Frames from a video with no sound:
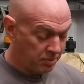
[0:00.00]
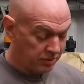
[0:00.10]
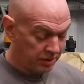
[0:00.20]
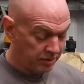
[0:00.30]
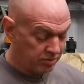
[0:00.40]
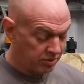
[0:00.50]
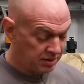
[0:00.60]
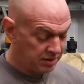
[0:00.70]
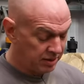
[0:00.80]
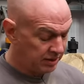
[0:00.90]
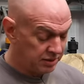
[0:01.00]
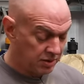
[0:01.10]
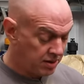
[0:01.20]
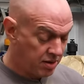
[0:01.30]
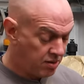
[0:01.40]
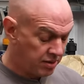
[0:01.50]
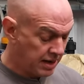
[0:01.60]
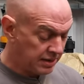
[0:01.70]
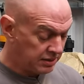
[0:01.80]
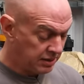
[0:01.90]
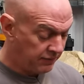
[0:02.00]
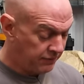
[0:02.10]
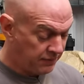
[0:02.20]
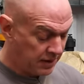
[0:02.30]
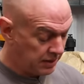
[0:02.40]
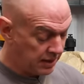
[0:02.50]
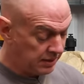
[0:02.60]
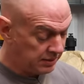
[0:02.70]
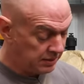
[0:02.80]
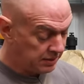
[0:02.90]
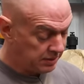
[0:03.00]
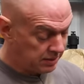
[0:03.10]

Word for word: body of the cross slide so I can't actually fit this